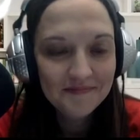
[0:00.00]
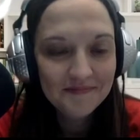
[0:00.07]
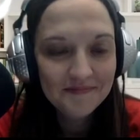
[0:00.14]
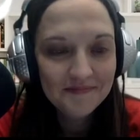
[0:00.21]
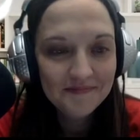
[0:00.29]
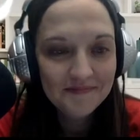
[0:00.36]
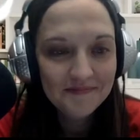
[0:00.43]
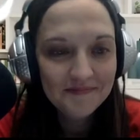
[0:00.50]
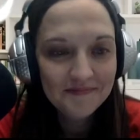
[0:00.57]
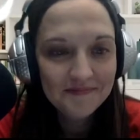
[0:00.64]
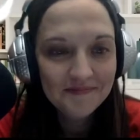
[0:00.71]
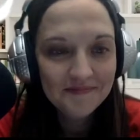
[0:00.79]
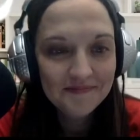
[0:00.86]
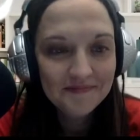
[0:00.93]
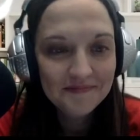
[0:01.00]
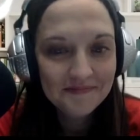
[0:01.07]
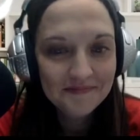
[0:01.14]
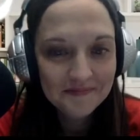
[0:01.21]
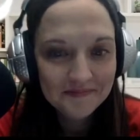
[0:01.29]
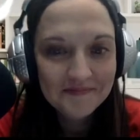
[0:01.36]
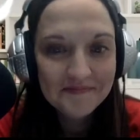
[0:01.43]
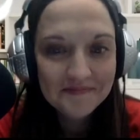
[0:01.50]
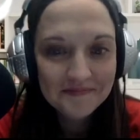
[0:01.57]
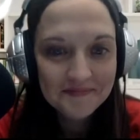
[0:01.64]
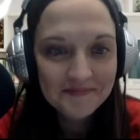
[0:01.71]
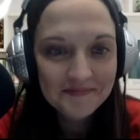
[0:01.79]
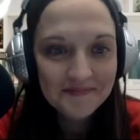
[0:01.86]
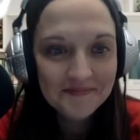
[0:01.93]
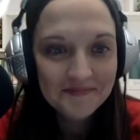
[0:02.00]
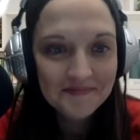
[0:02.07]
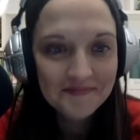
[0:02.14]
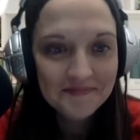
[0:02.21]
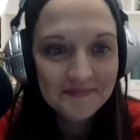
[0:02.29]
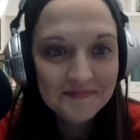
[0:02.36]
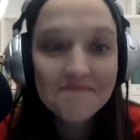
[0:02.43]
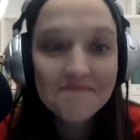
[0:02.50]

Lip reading: This person isn't speaking.